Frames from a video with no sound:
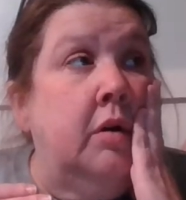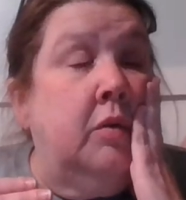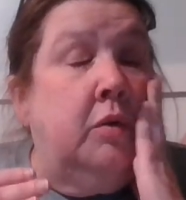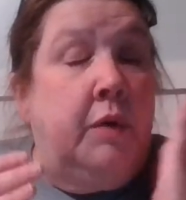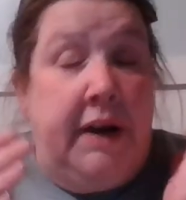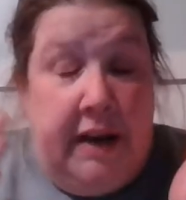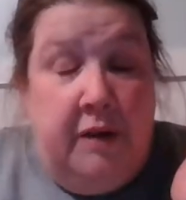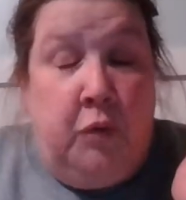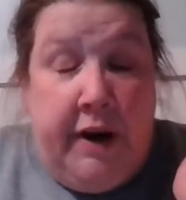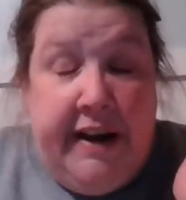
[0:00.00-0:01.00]
well,
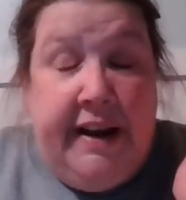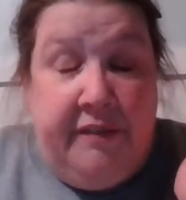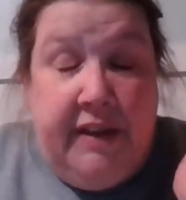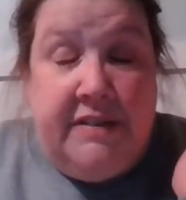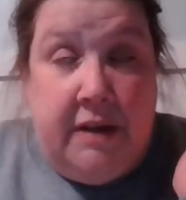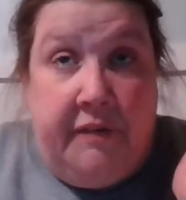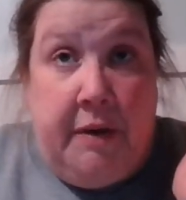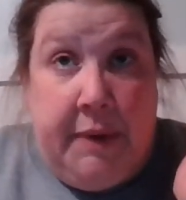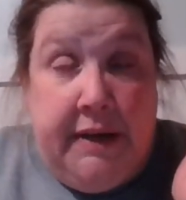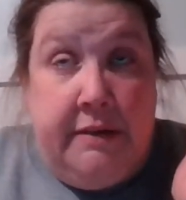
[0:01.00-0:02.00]
one I'd have less stuff
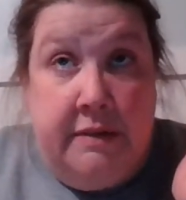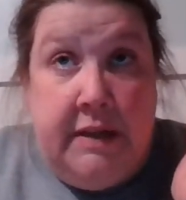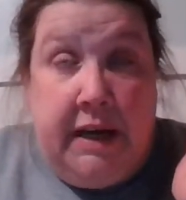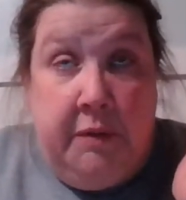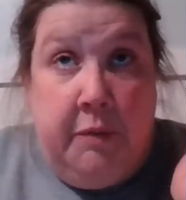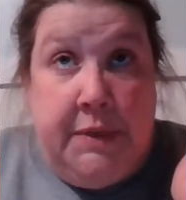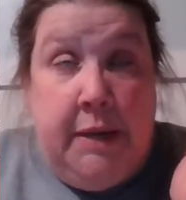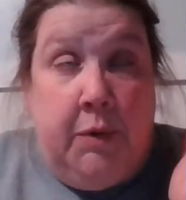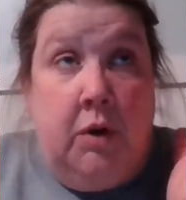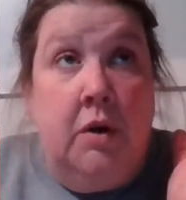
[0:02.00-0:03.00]
on my dining room
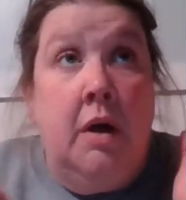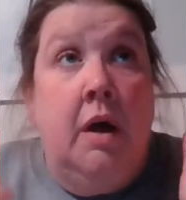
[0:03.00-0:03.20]
table,